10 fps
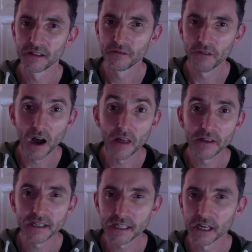
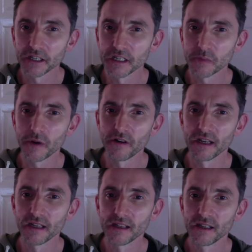Father, Son, and
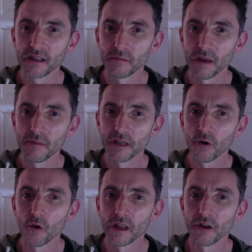Spirit, may be
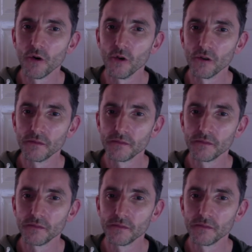all in all.